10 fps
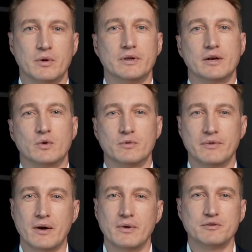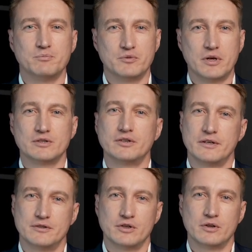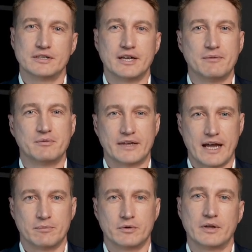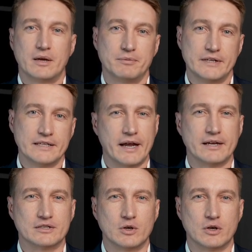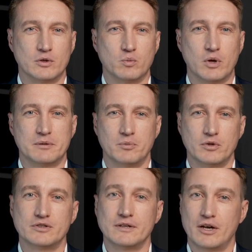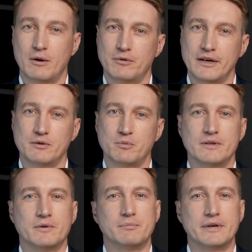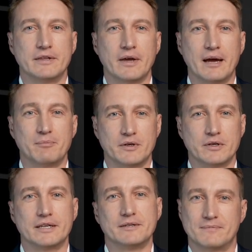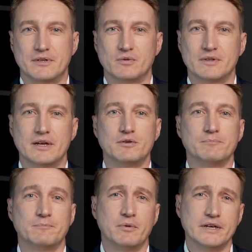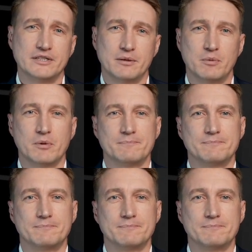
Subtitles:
Okay, cool. Now let's move on to the third type of capital company. It's called the one-person company with limited liability. This one sounds pretty simple.